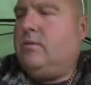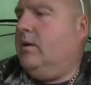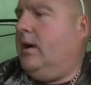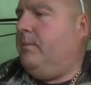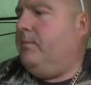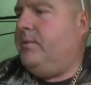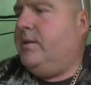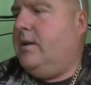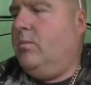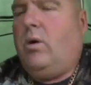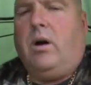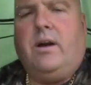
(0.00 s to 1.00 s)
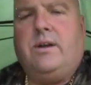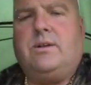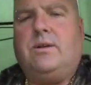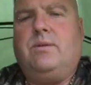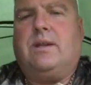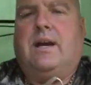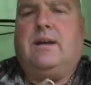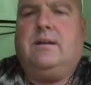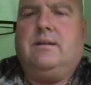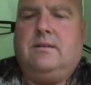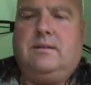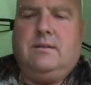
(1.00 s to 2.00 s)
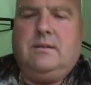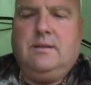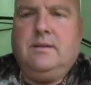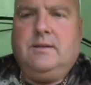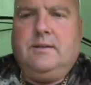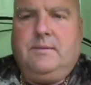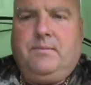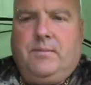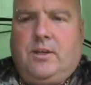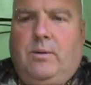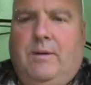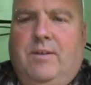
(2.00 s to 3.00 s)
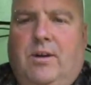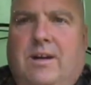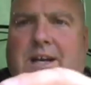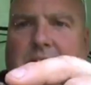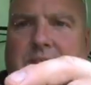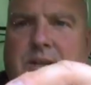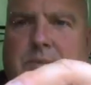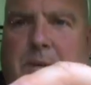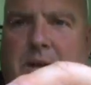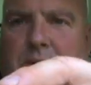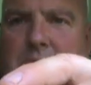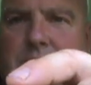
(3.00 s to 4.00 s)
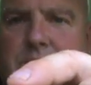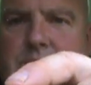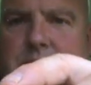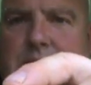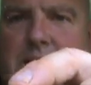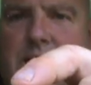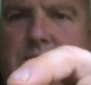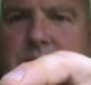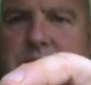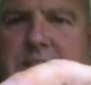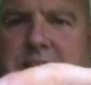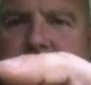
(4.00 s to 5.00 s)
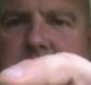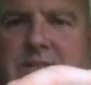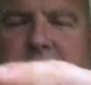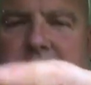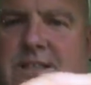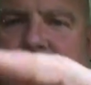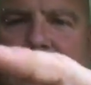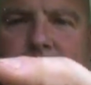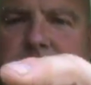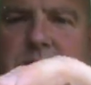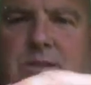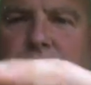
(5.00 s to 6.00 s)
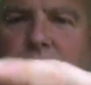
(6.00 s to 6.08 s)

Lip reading: right? And why I do that, you haven't got to cut this bit around then, because this, at times this is